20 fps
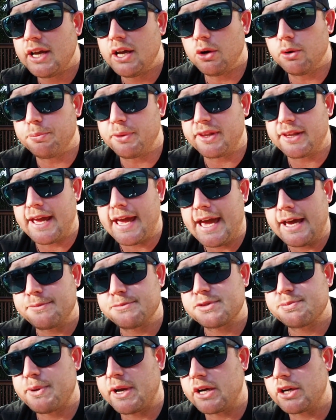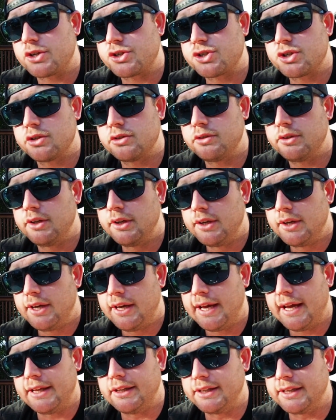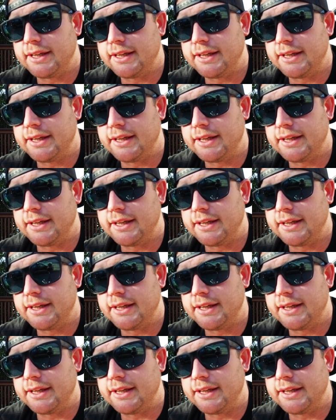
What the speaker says: it would be the Adam's Parachute and